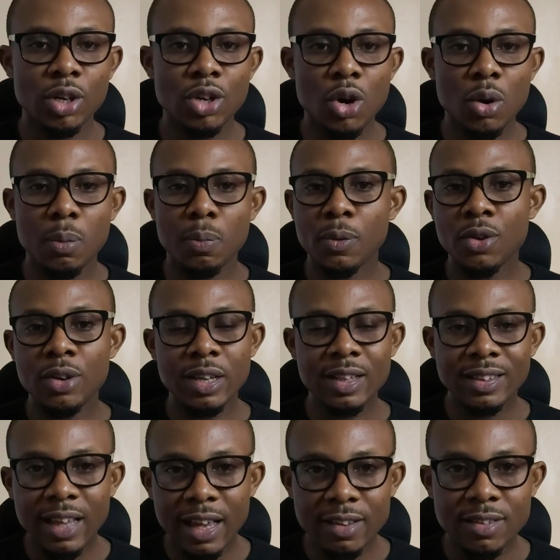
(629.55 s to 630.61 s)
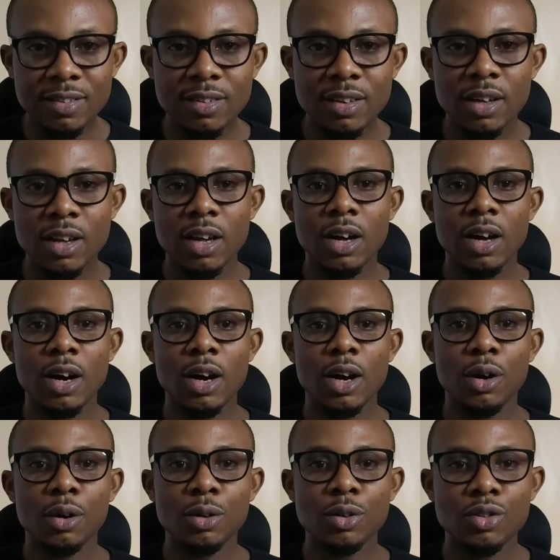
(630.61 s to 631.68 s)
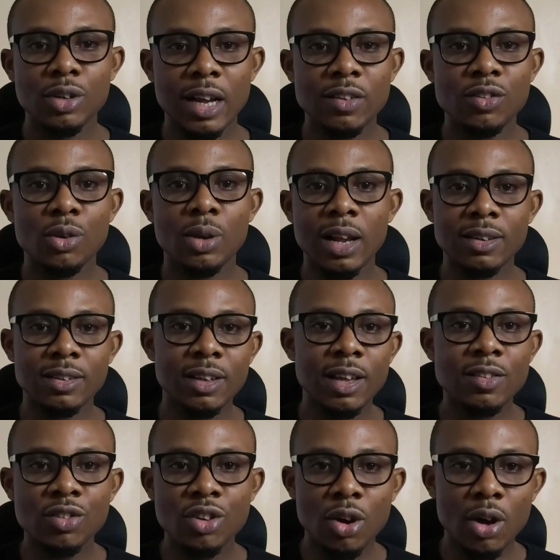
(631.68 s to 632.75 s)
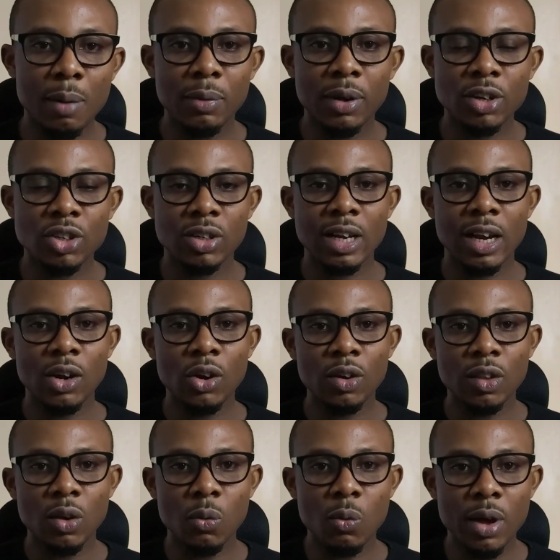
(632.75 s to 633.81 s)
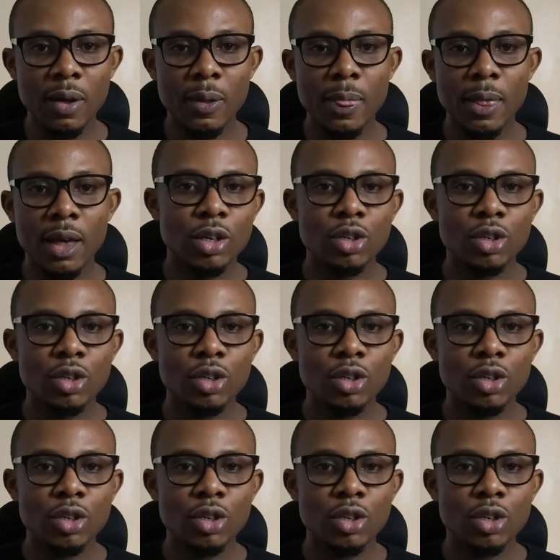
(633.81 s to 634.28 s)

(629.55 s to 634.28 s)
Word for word: your unit tests, so that you can test your application along the way.